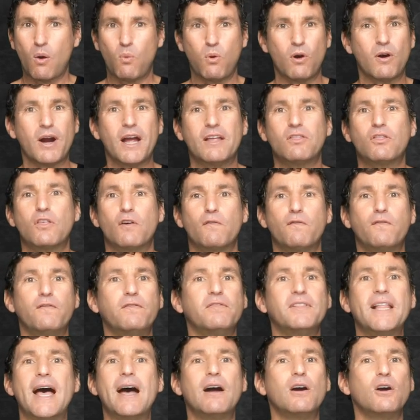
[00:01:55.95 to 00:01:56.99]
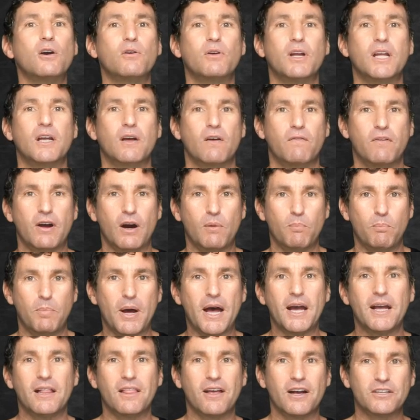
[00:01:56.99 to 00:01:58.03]
we're at the flowering of our
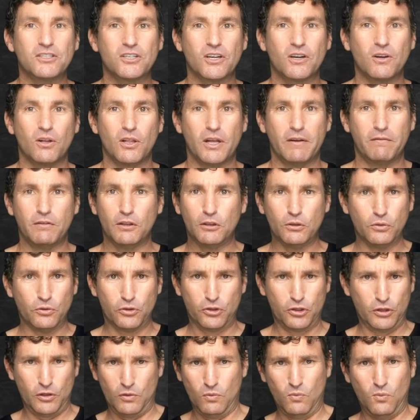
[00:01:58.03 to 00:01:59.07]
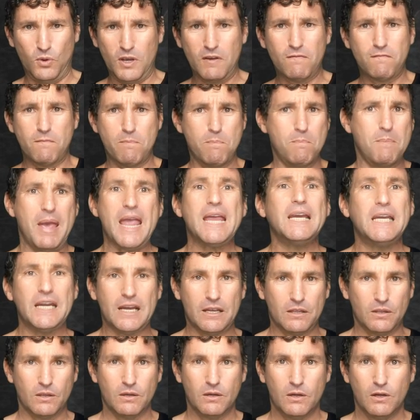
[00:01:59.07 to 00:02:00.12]
biological evolution. We've made
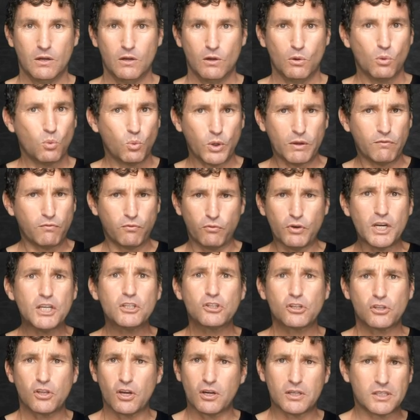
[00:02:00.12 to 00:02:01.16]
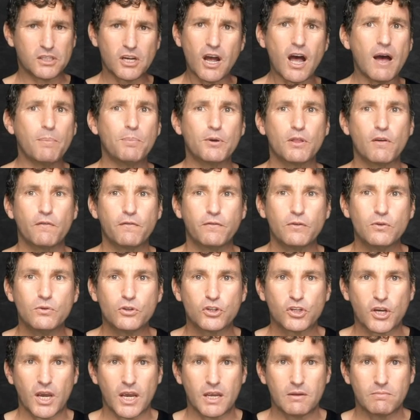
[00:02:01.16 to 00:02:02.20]
it. We've reached the top of the
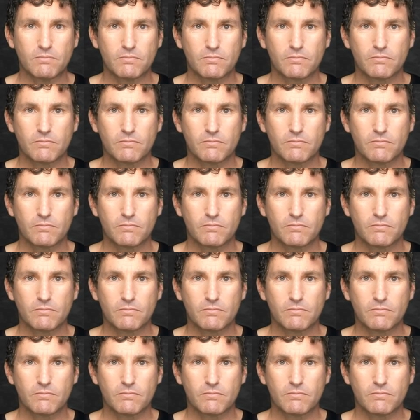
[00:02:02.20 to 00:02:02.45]
food chain.